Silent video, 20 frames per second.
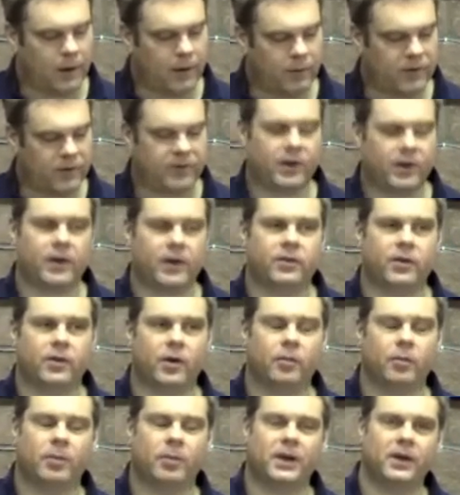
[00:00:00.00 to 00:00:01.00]
I would say
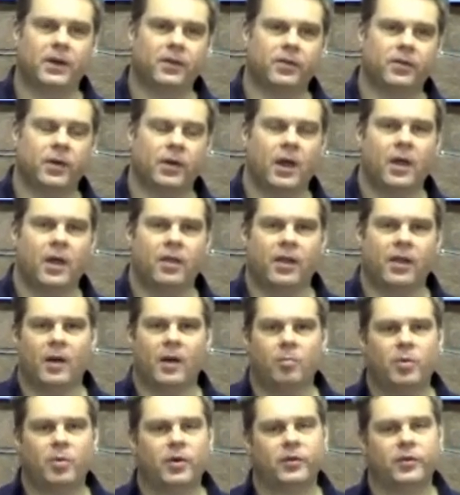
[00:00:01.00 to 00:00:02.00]
so, because
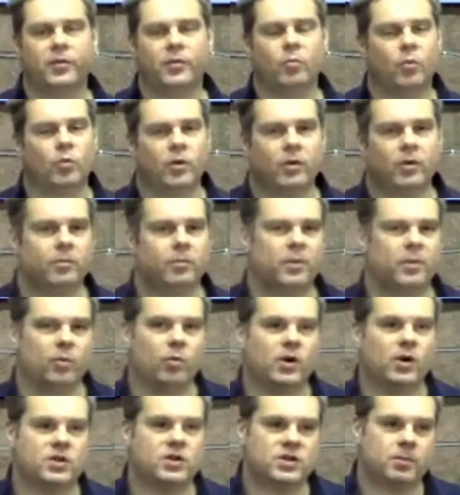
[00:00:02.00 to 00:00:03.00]
that person wouldn't be
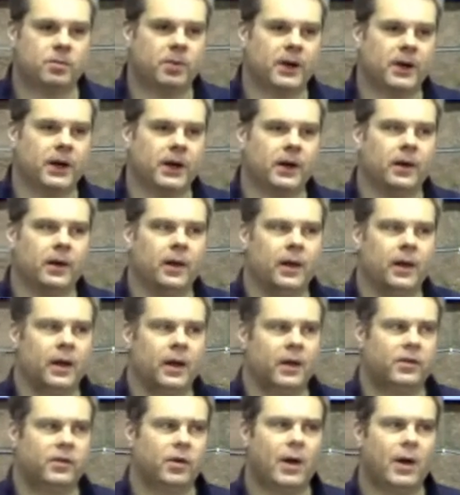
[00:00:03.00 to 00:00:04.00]
worshiping.
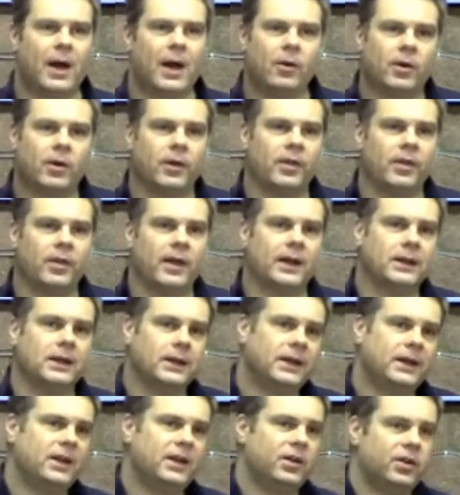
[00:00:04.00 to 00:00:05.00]
And so how can they
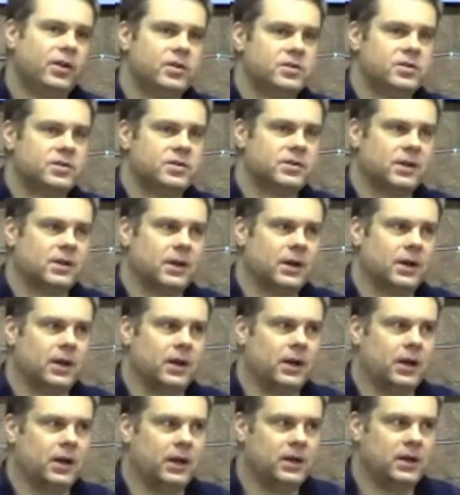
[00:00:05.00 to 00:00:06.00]
lead us
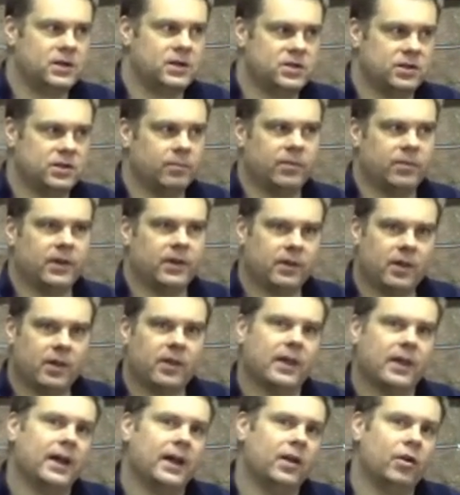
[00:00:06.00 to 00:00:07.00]
in something
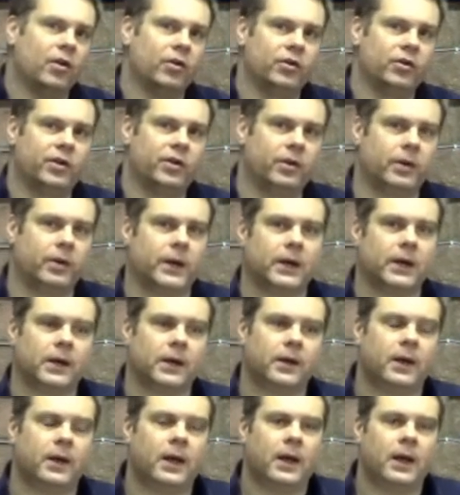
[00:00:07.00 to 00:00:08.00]
that they're not doing?
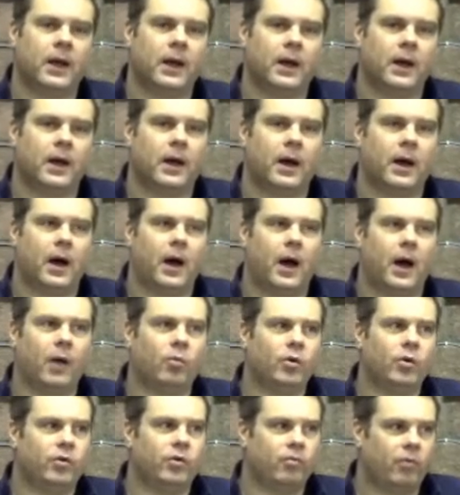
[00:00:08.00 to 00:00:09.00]
I
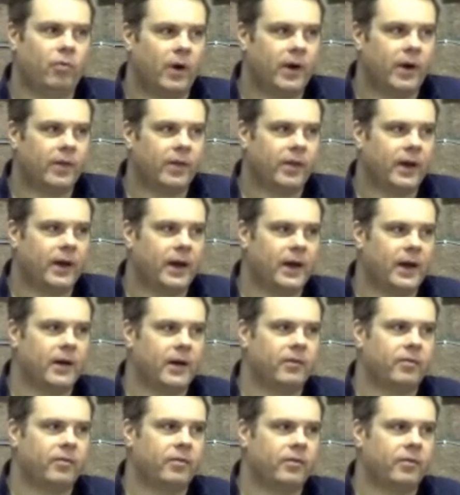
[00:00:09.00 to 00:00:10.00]
would rather
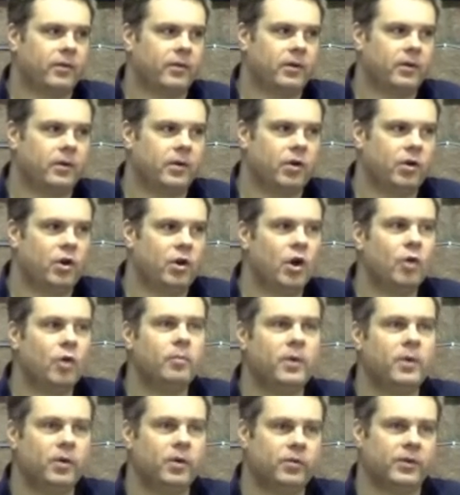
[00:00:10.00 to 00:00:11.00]
have no
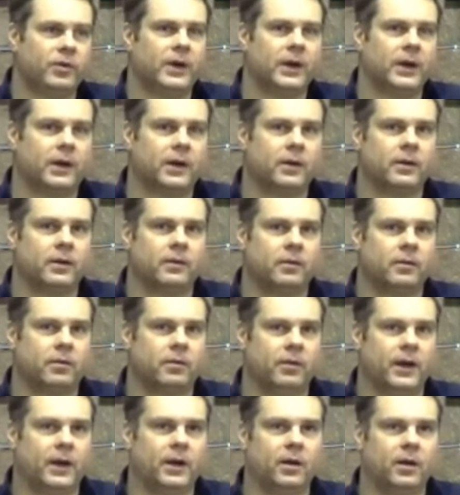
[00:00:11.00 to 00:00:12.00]
music
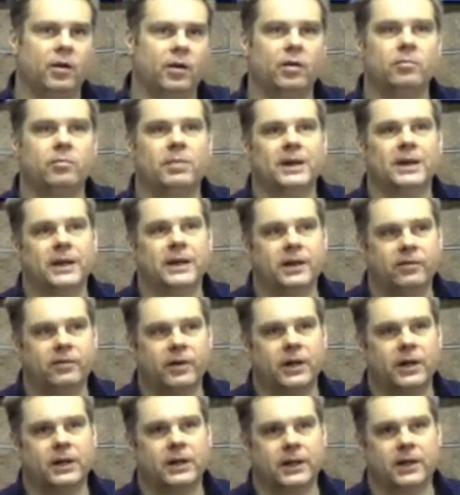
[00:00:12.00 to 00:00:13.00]
than an
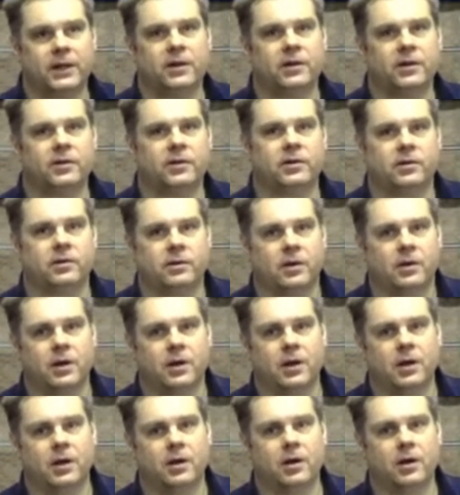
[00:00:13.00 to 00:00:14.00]
unbeliever lead us
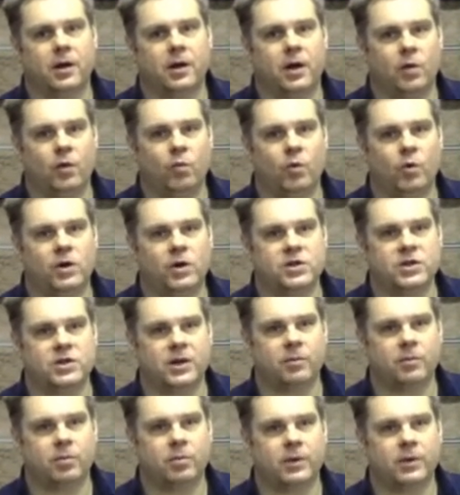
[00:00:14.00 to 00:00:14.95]
in worship,